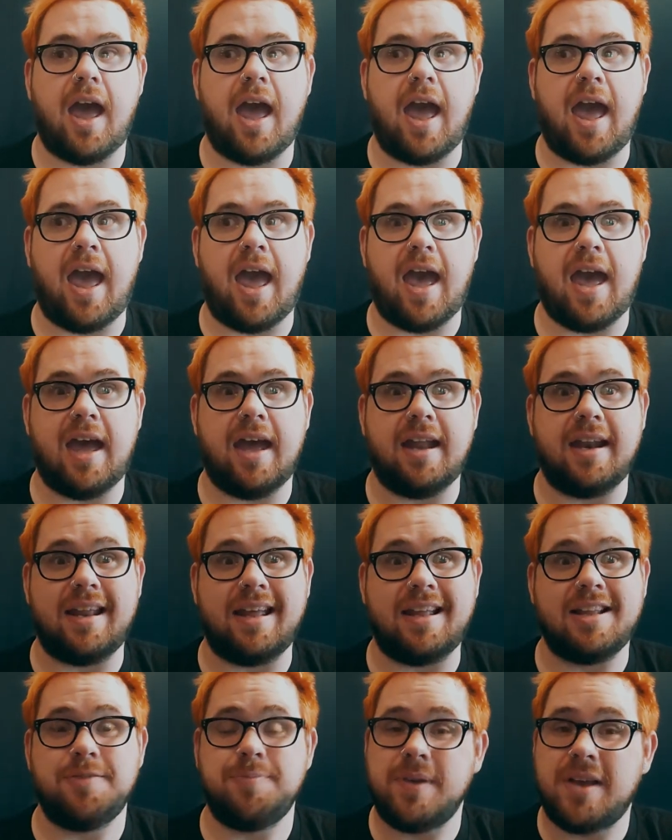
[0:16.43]
And
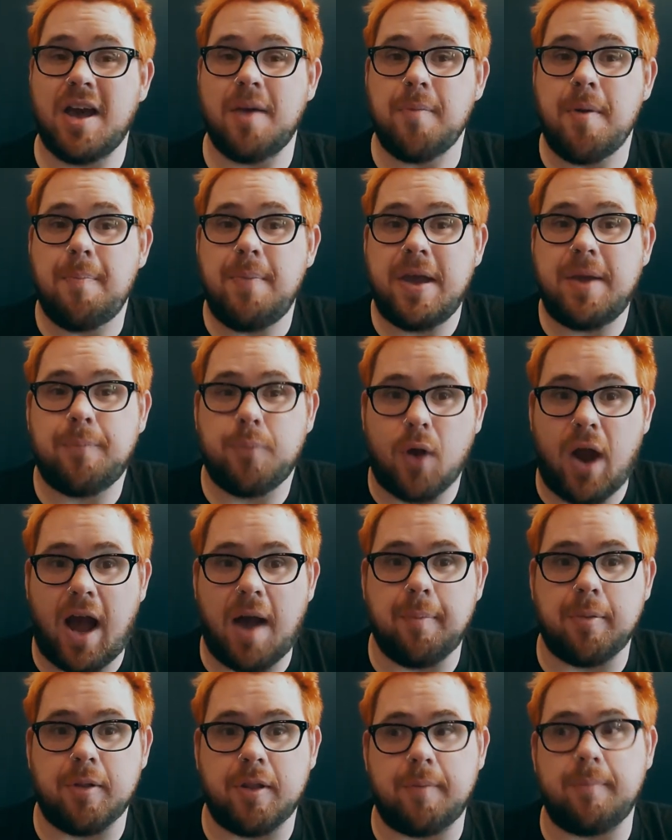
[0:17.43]
it's become a big
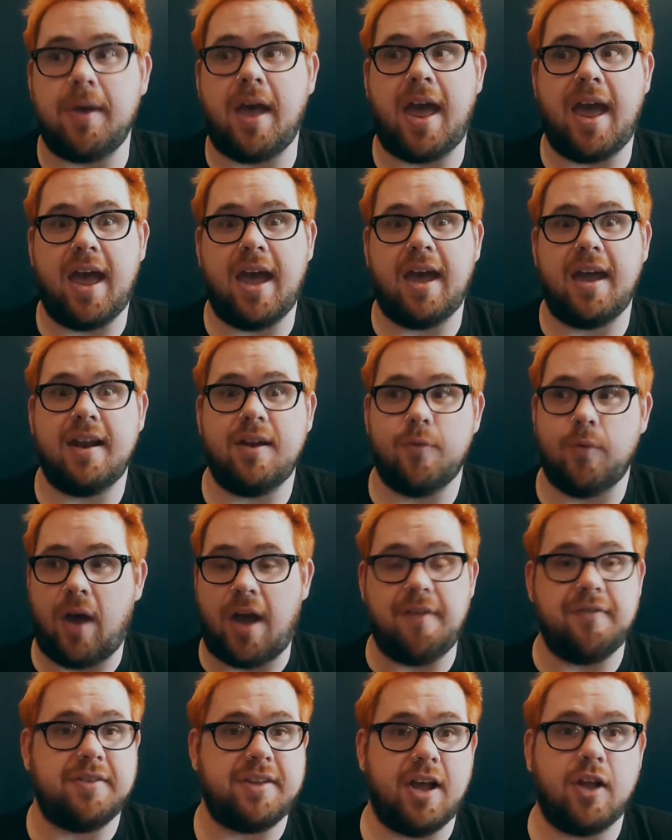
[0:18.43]
problem and
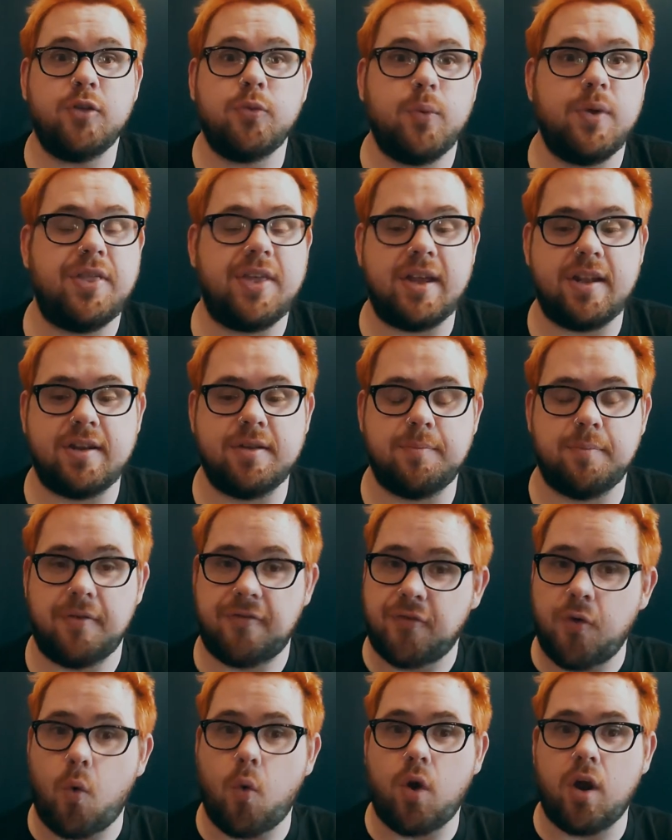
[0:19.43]
I've dealt with it
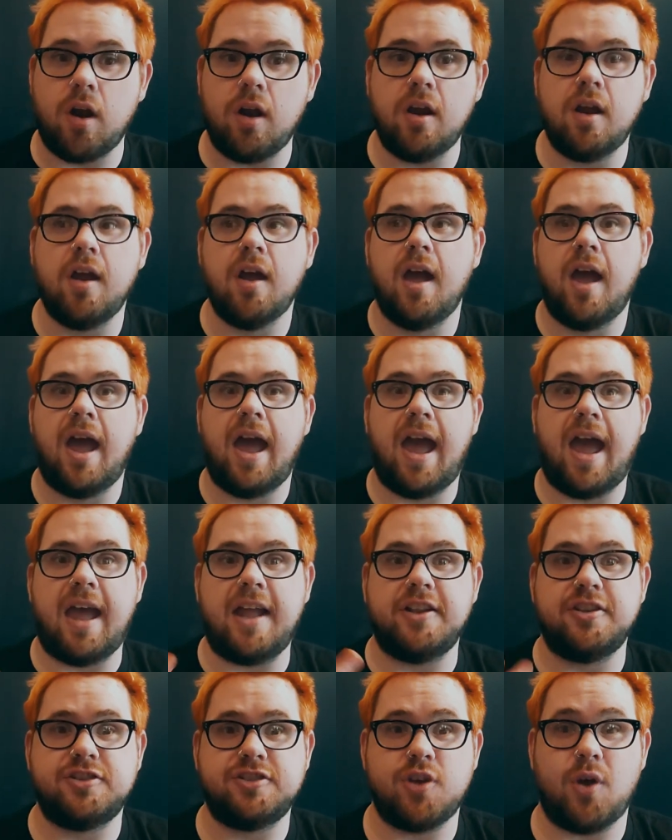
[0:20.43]
before.
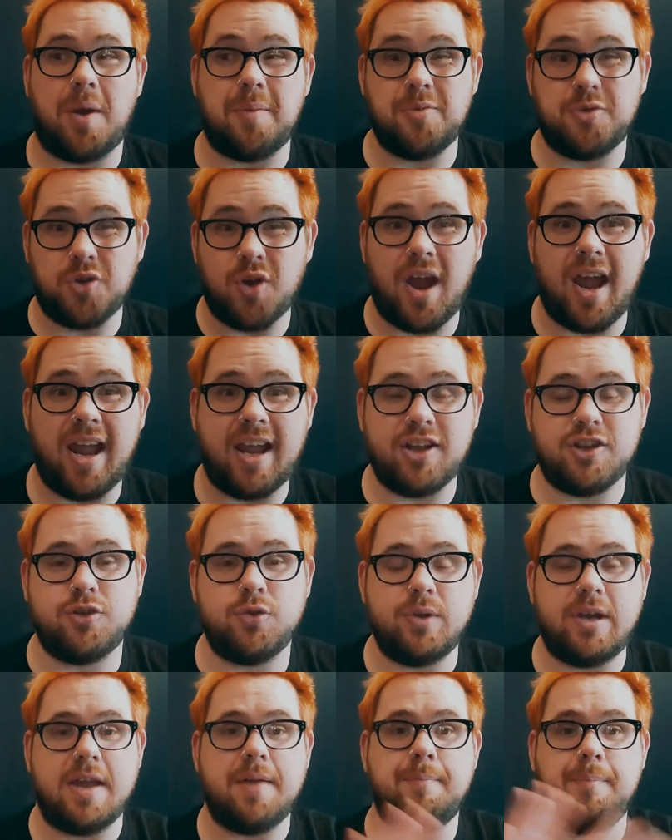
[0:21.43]
And so I'm trying
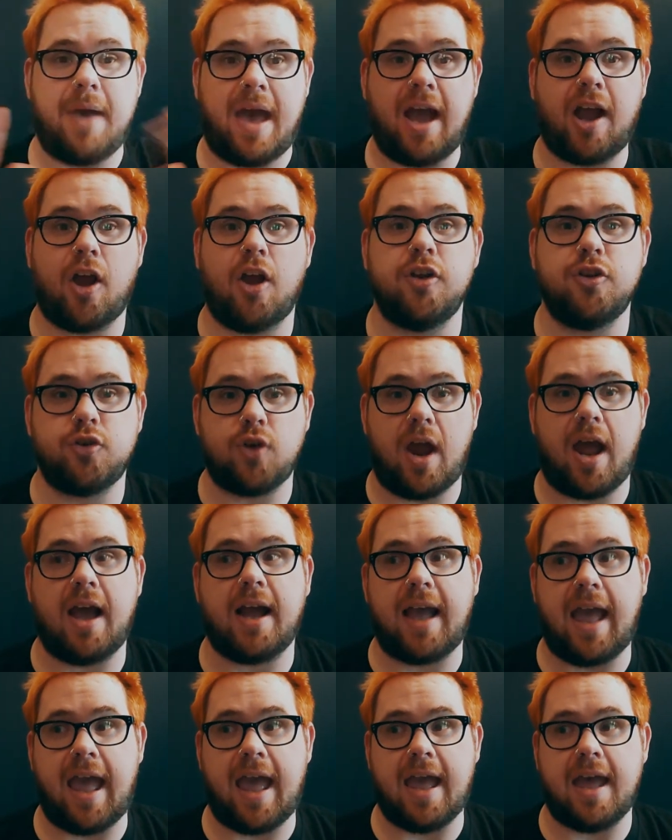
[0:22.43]
to get back on
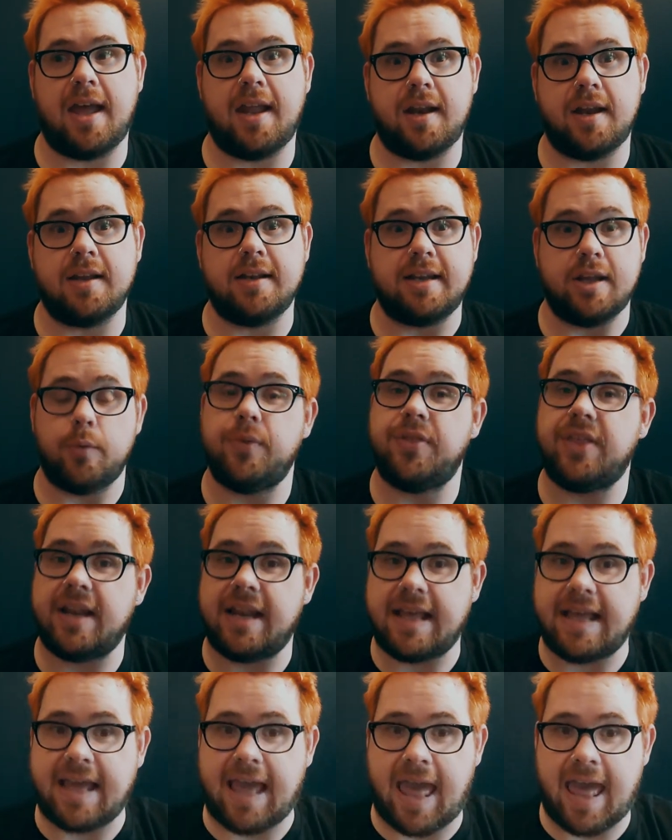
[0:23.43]
track and deal with it
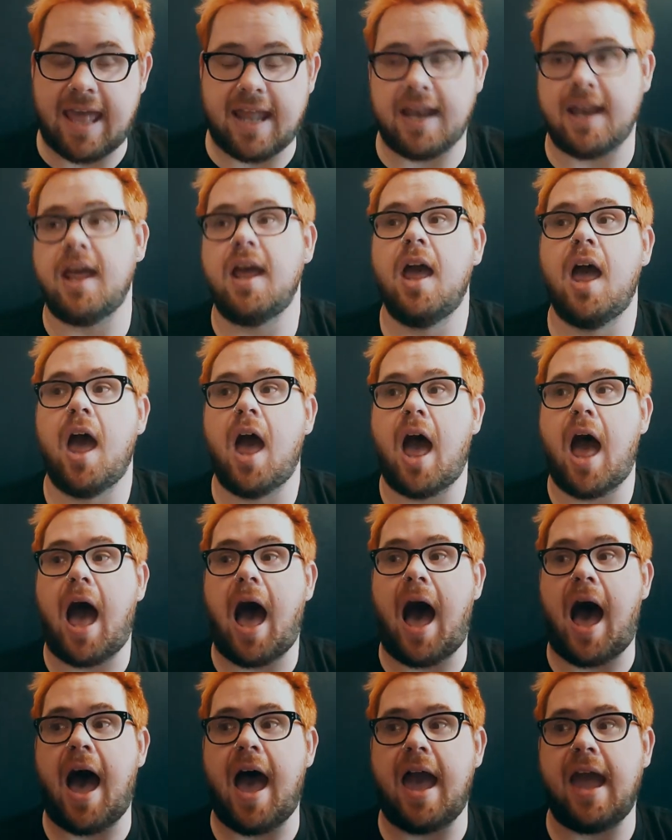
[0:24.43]
again.
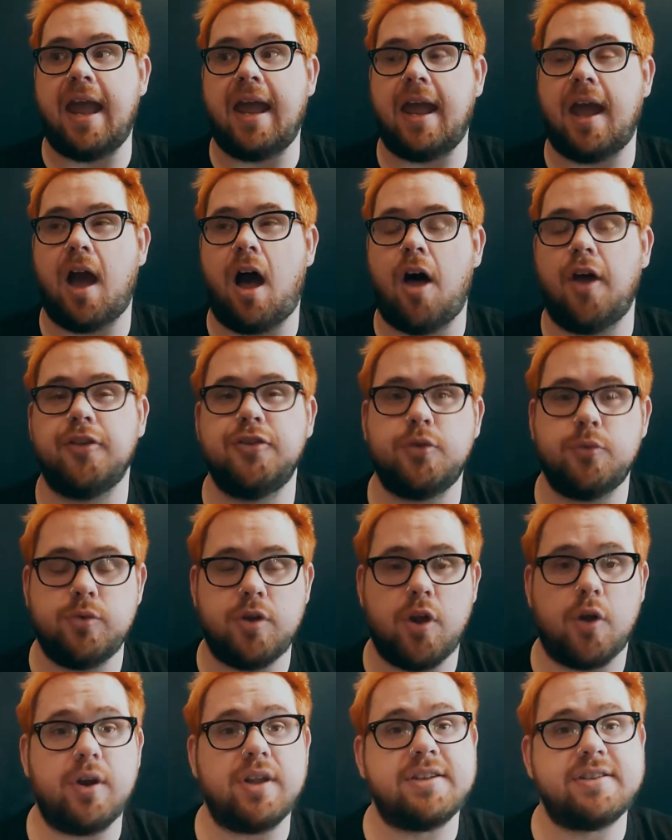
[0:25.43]
I also
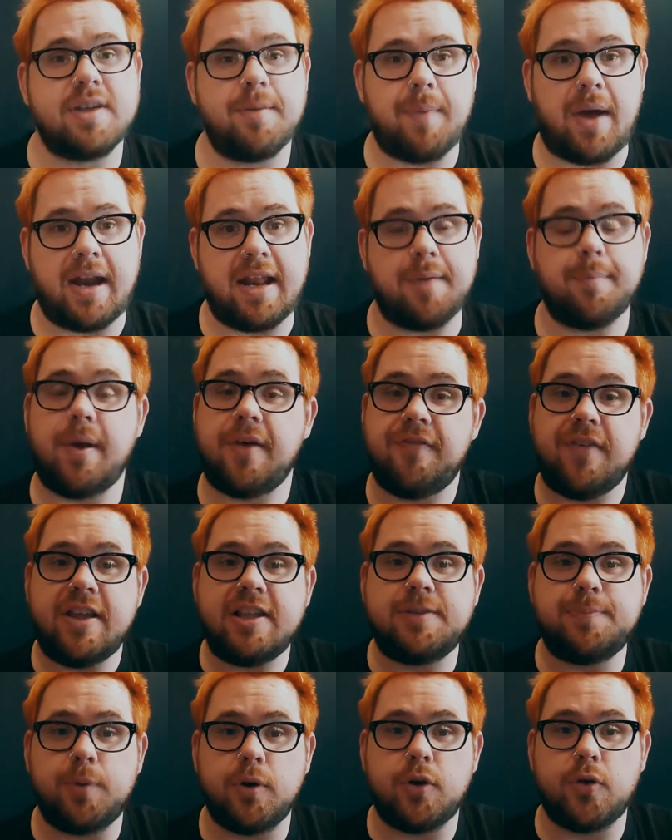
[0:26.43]
noticed somebody in my
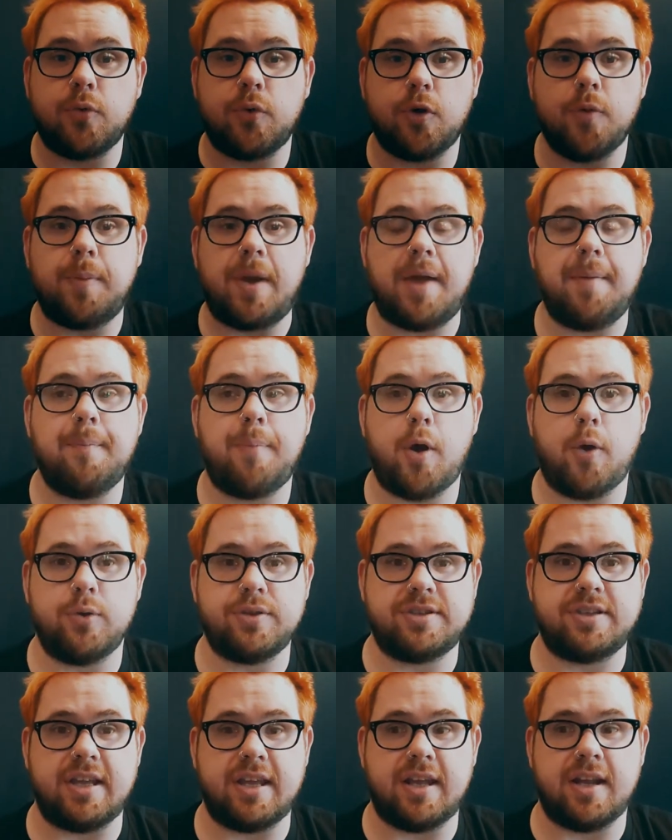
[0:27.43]
Facebook group had
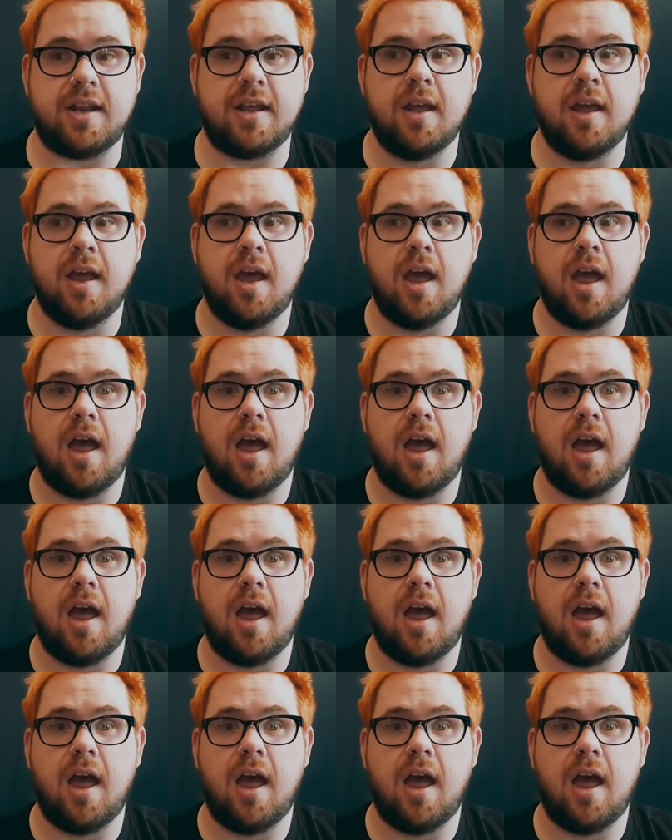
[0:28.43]
posted